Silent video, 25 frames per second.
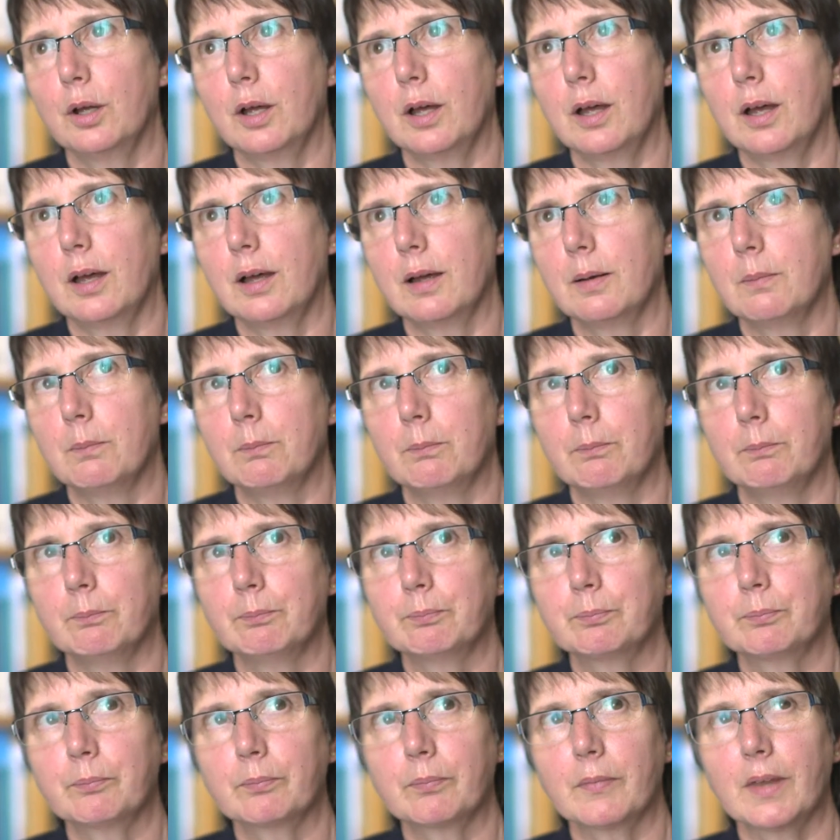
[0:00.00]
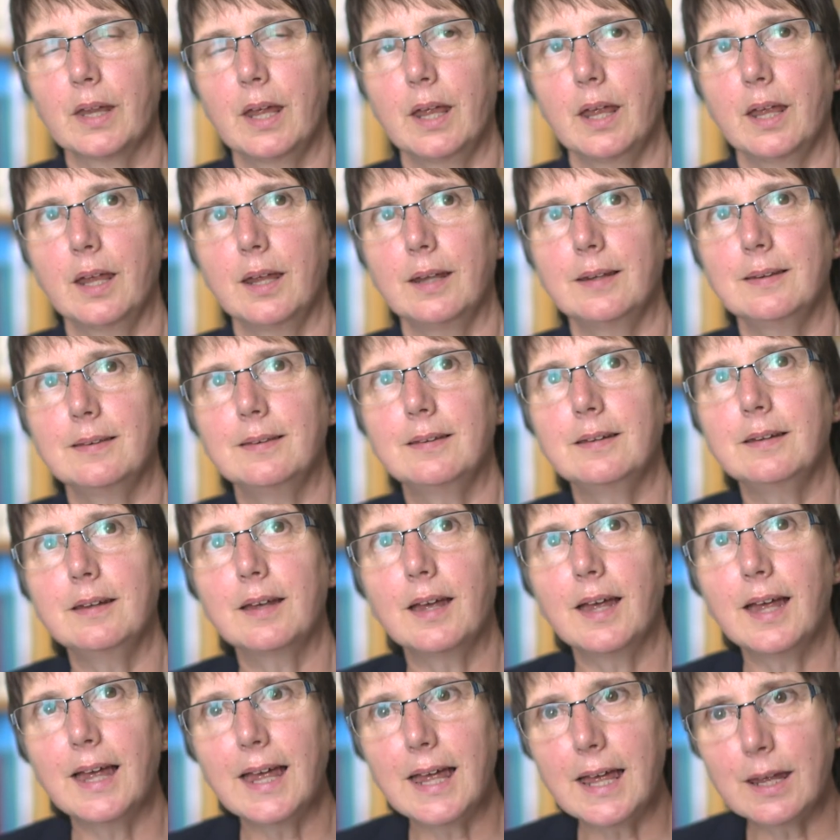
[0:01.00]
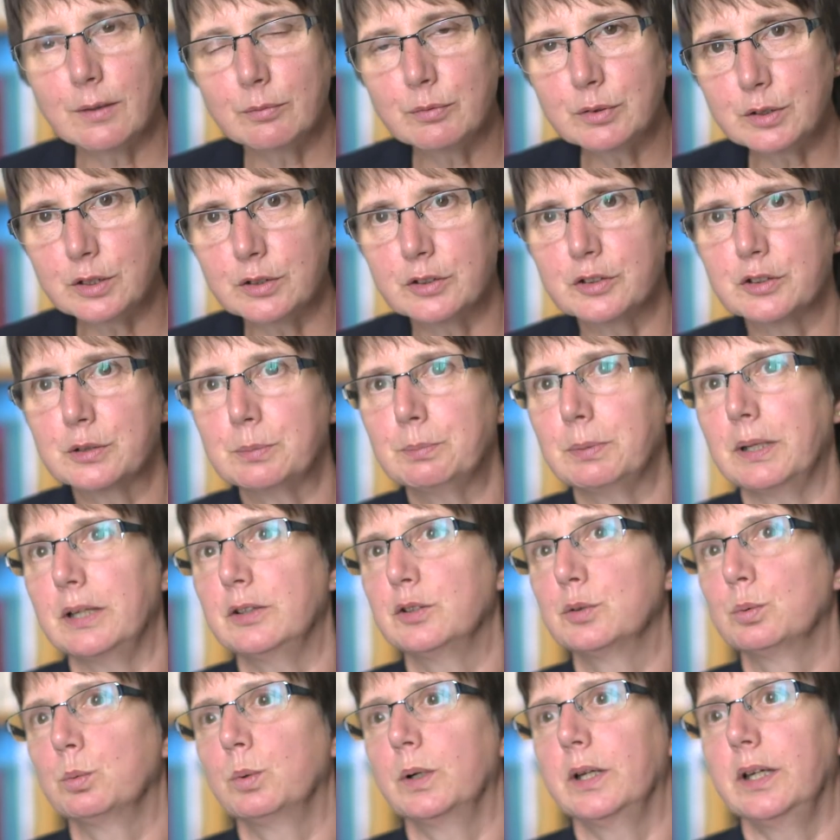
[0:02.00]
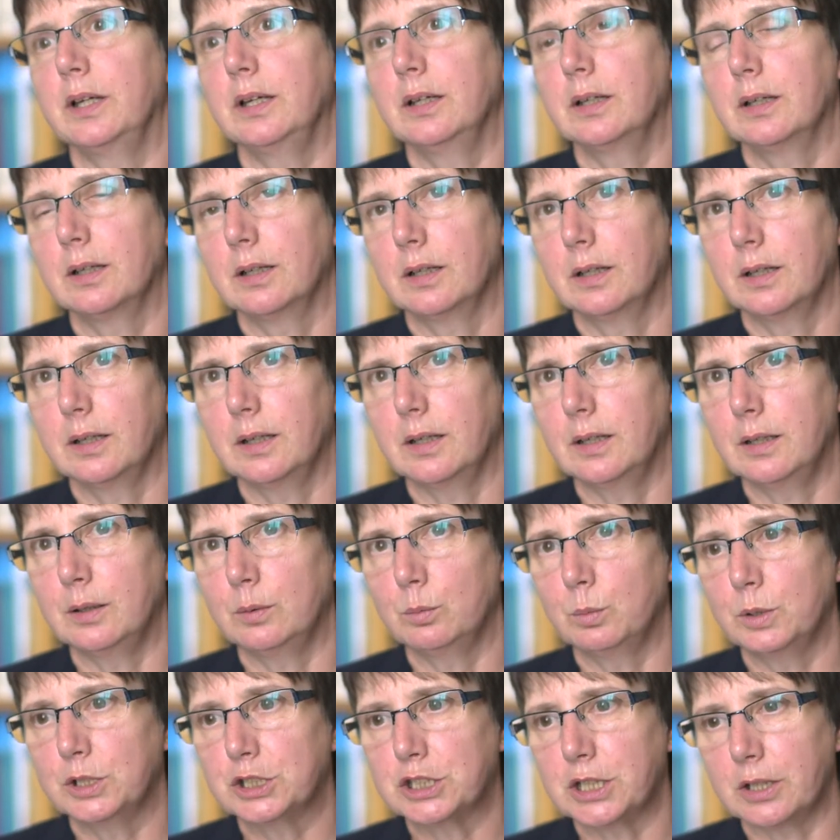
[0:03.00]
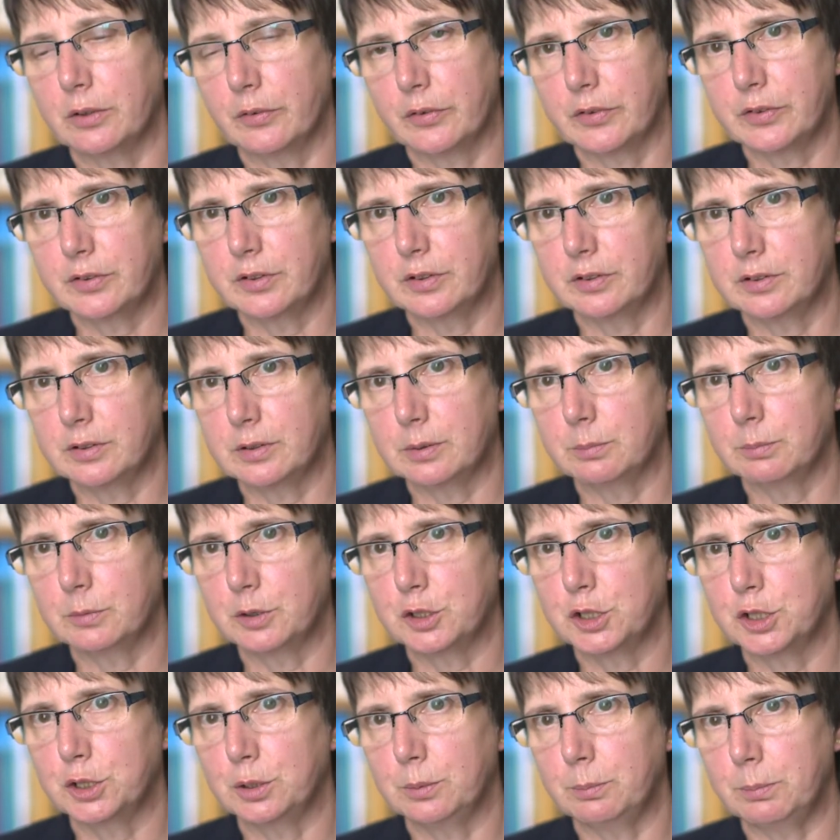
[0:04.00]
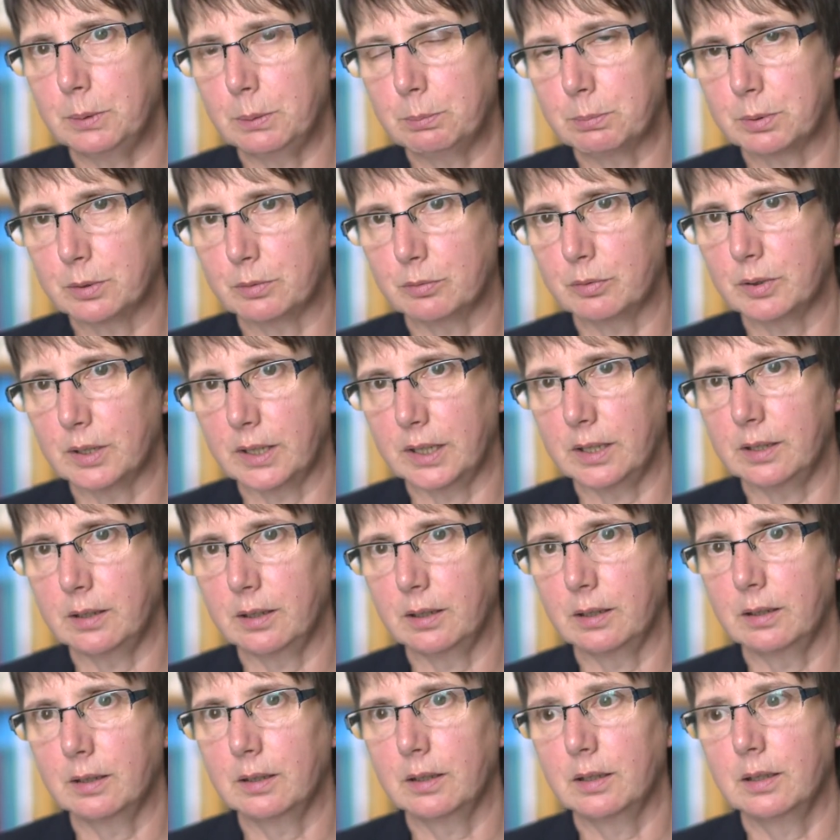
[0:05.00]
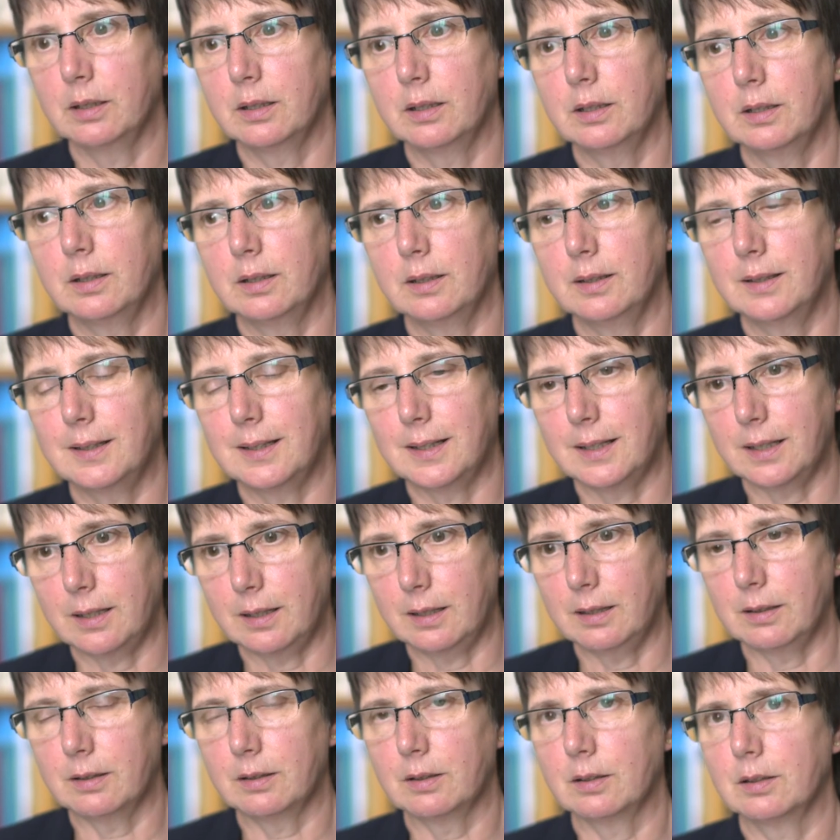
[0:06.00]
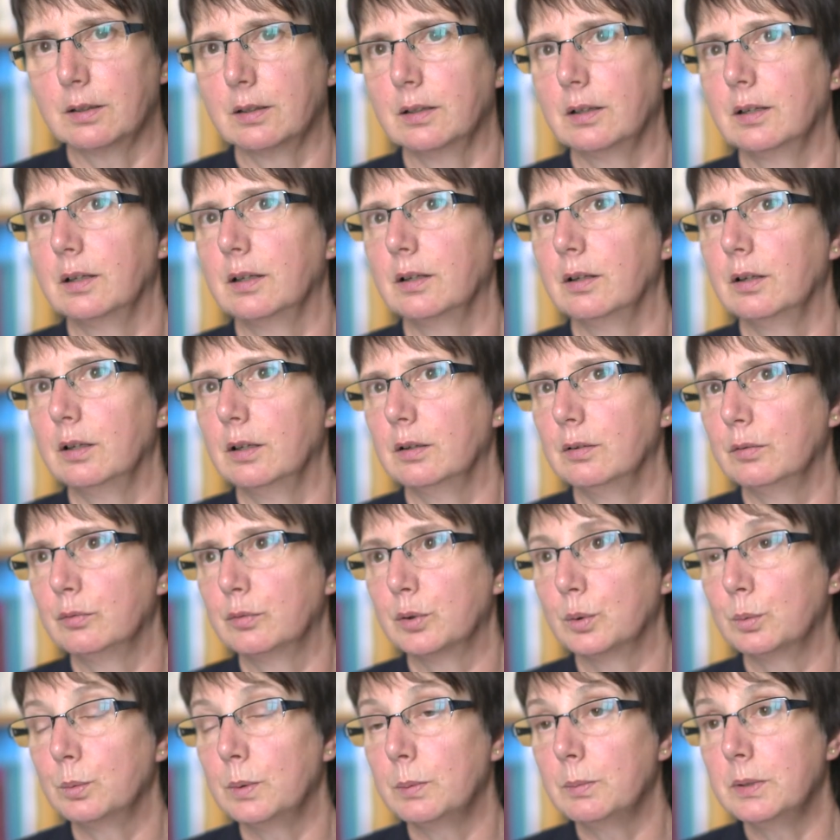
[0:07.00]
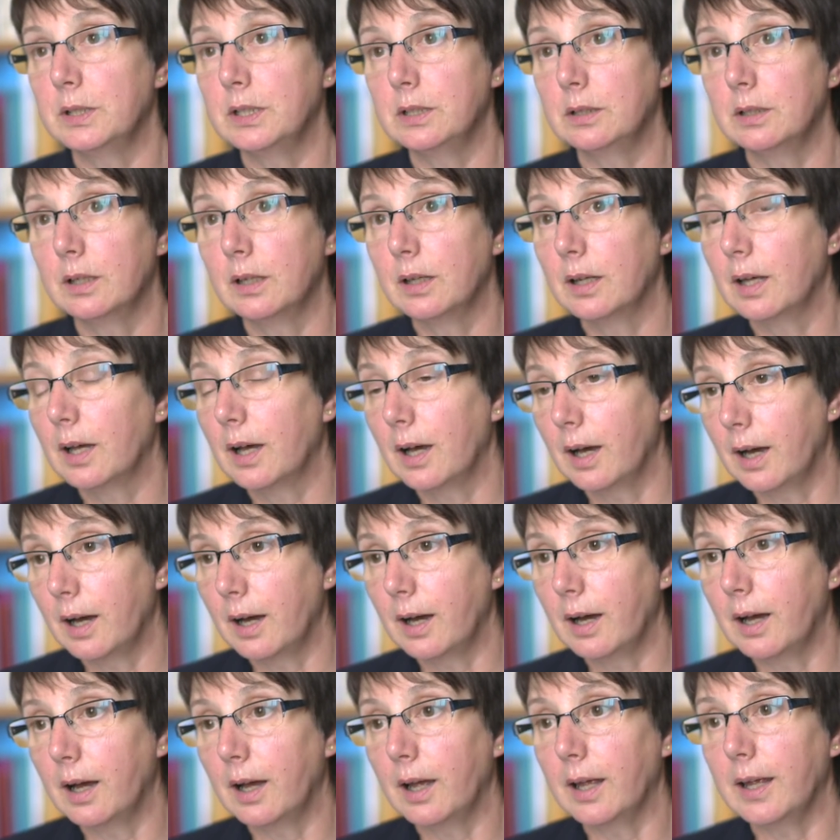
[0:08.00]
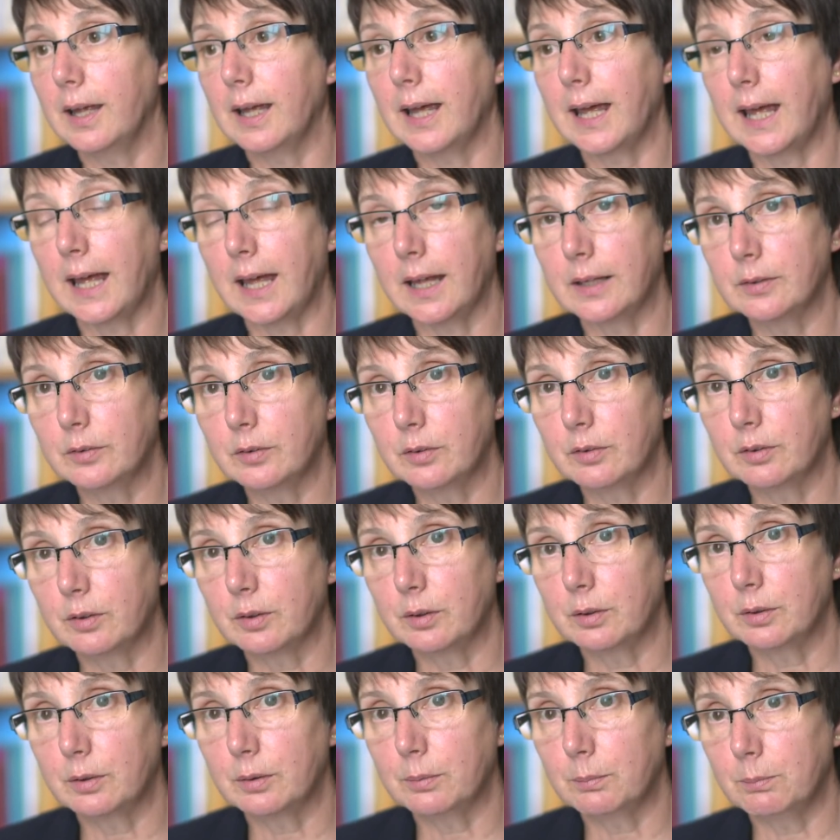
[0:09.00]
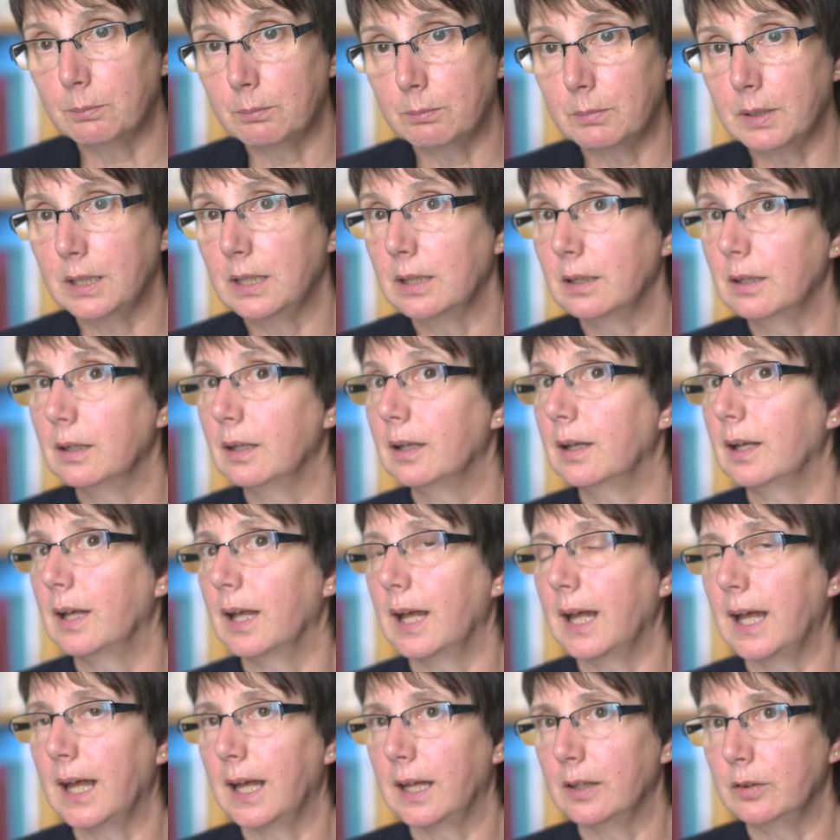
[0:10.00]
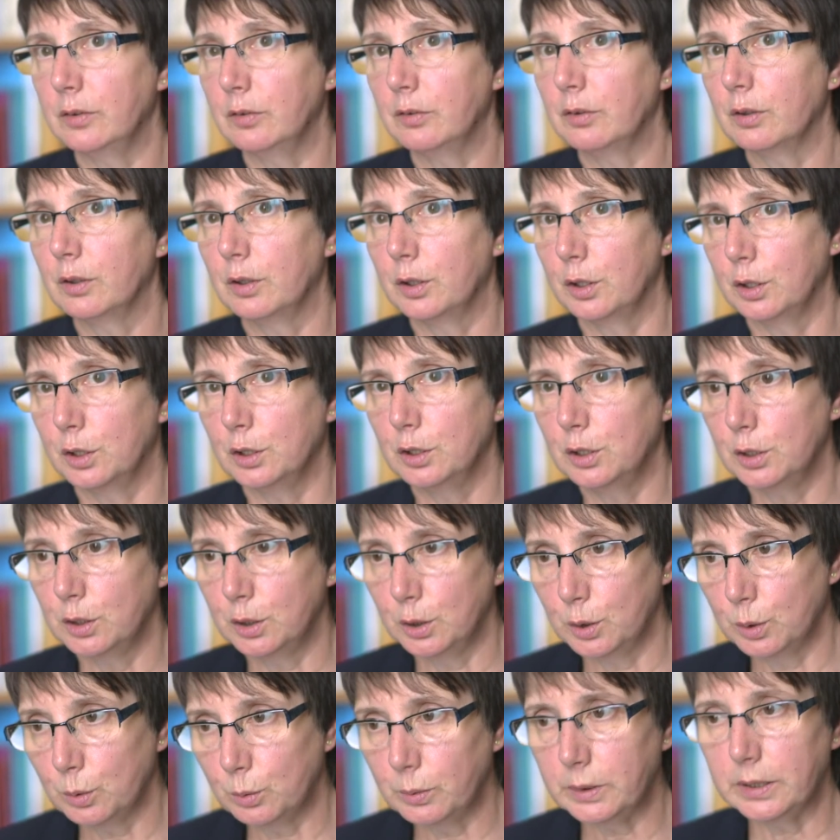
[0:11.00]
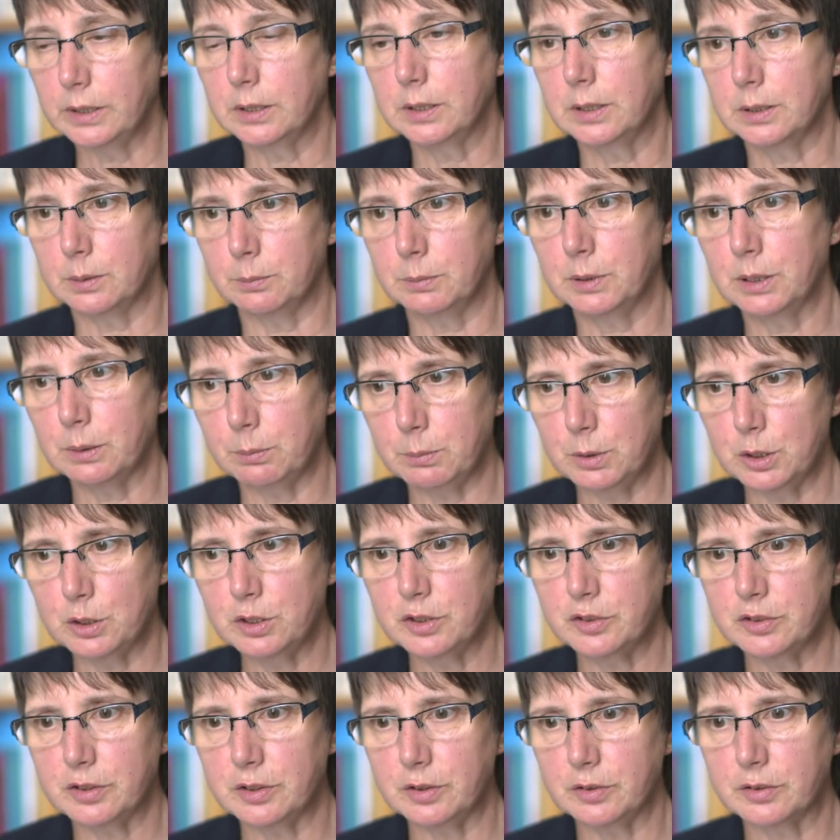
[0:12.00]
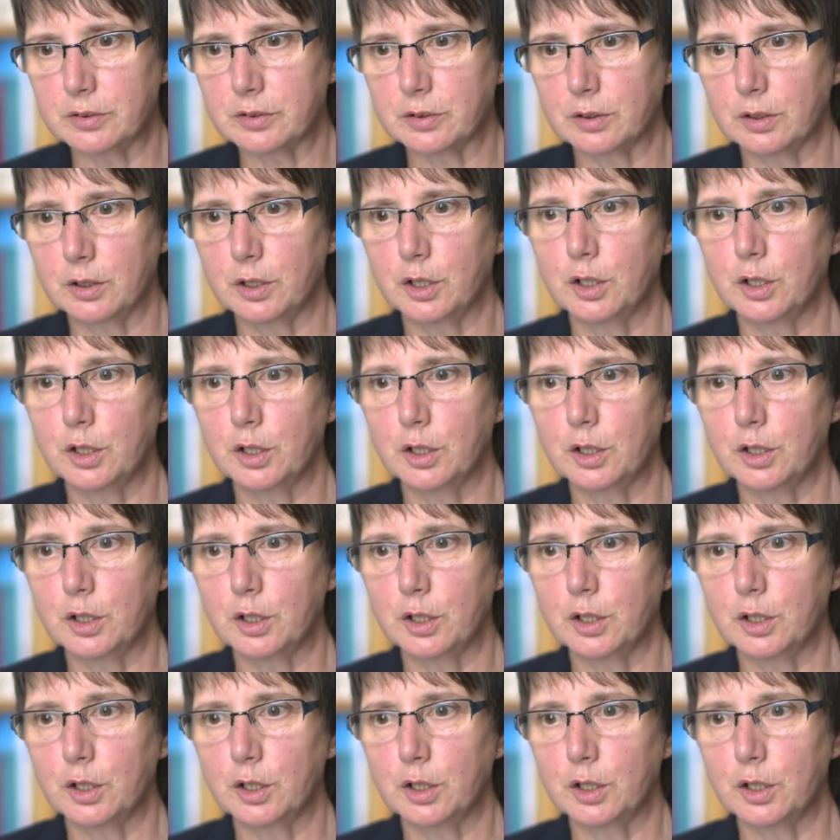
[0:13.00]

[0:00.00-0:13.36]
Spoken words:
the evidence-based way in which health systems should be providing care for women in high and middle and low income communities